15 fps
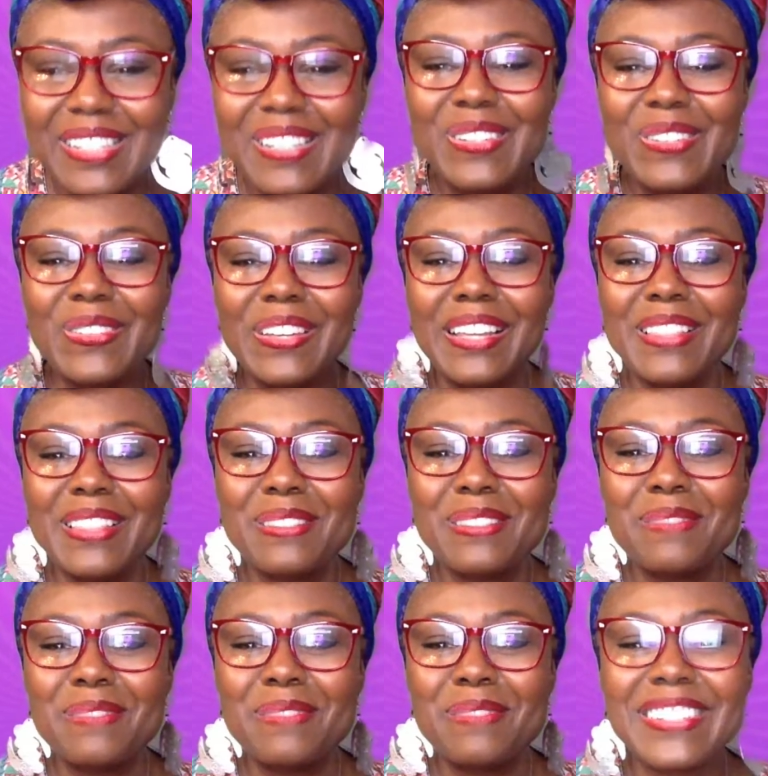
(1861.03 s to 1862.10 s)
you in the
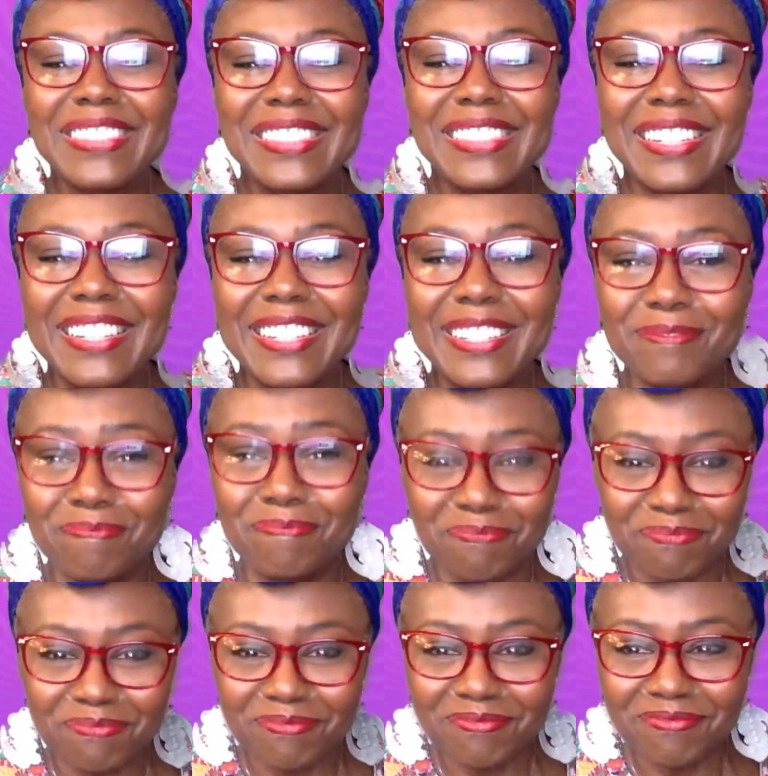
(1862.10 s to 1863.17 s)
building.
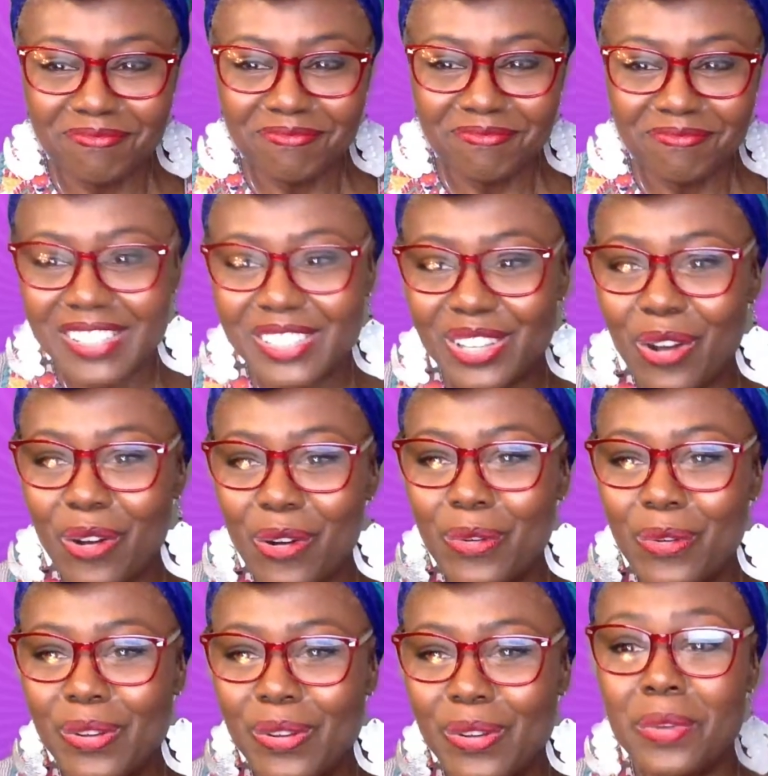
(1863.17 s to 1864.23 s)
So
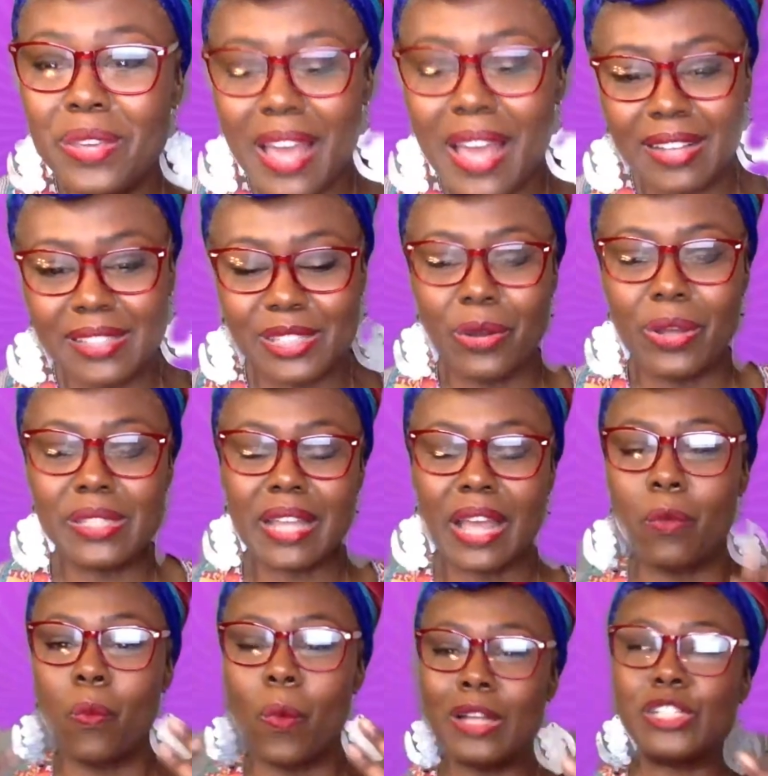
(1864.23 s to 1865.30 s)
it's
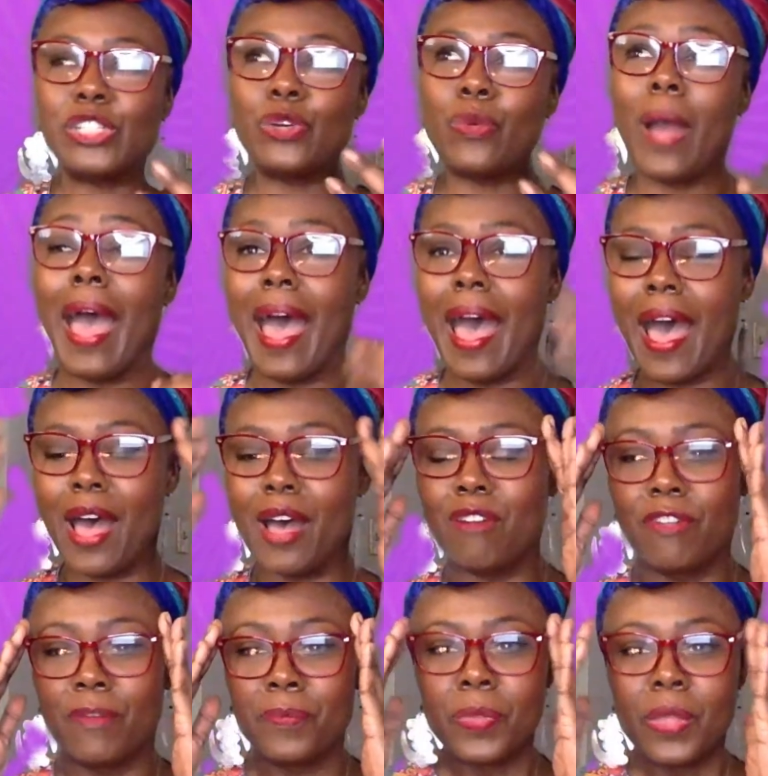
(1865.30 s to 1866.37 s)
like once you have
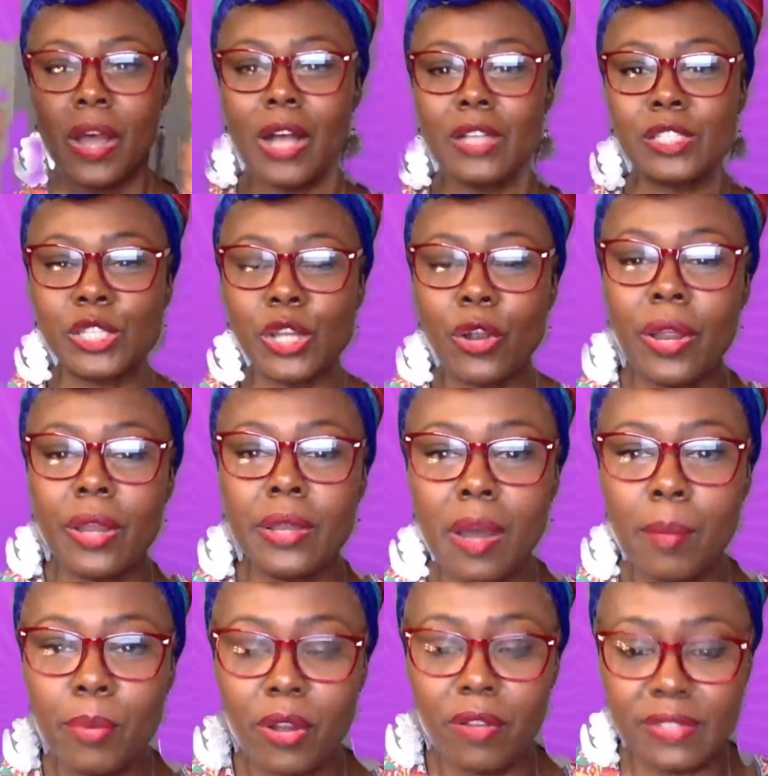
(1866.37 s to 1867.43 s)
a certain
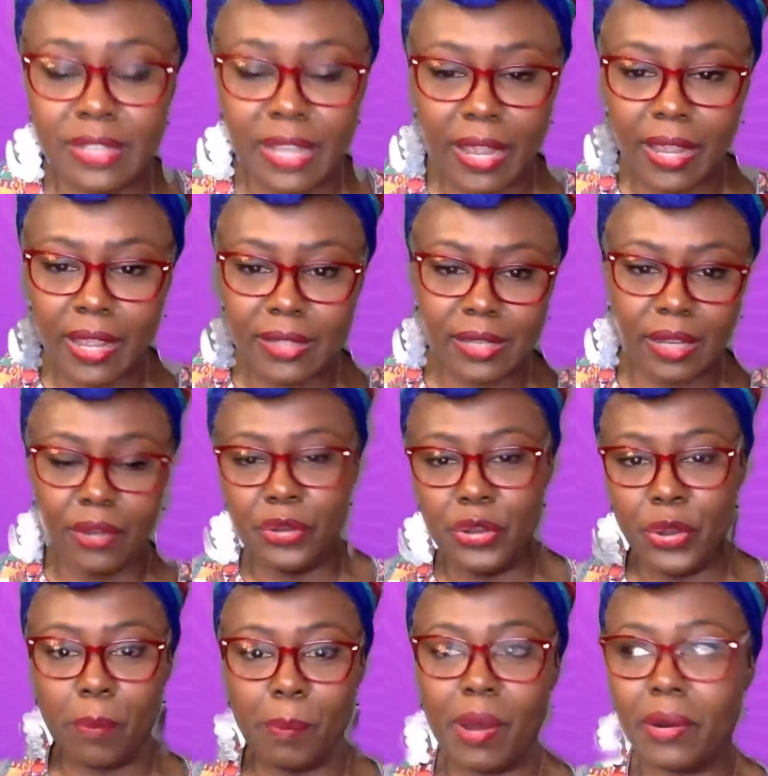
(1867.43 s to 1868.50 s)
number of days under
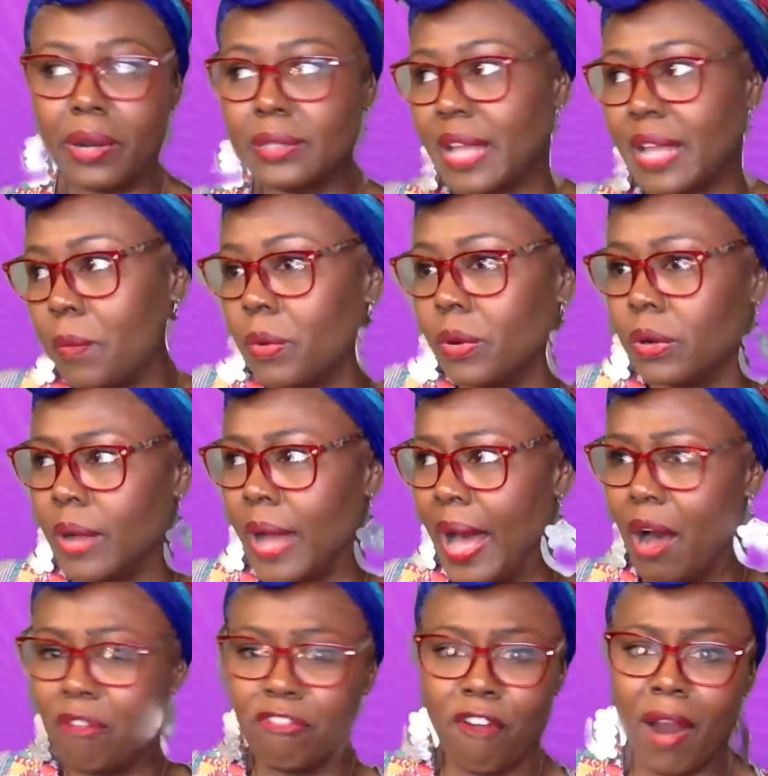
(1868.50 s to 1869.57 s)
your belt, it's like, well,
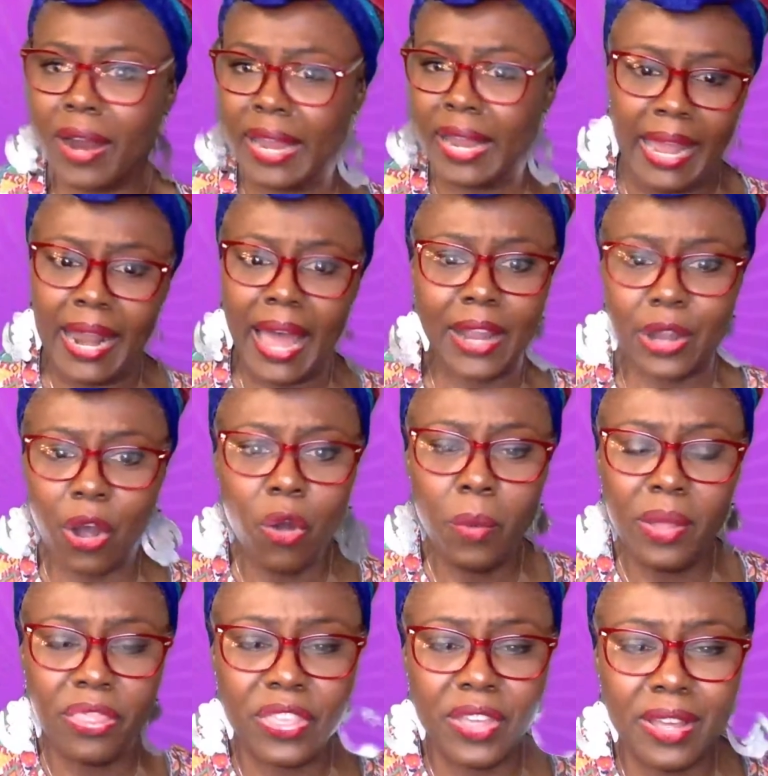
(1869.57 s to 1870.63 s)
how far can I go
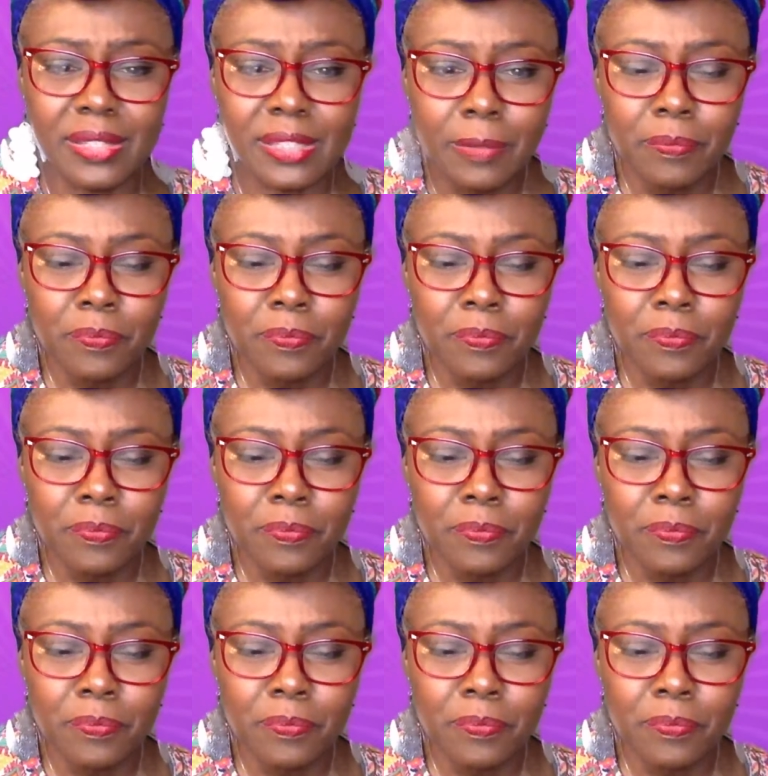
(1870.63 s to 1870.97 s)
with this?